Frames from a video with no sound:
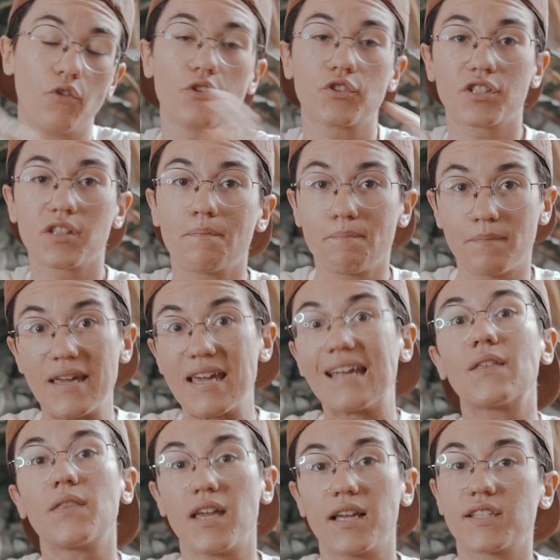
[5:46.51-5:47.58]
Those are the
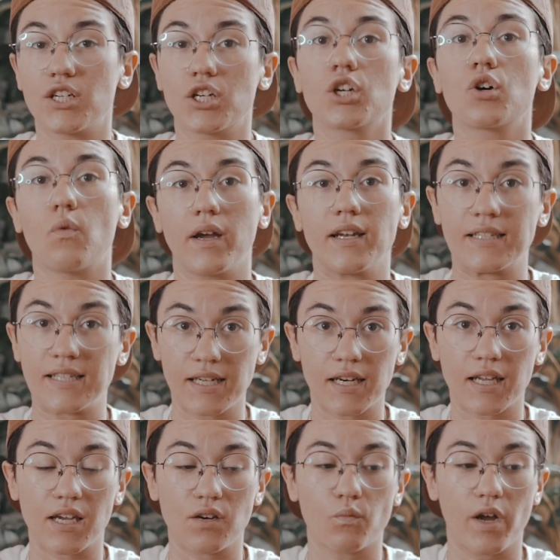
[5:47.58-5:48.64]
big things that you're going to
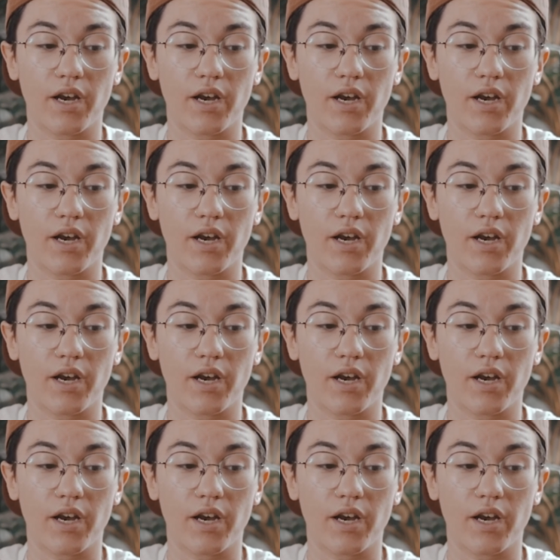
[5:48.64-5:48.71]
need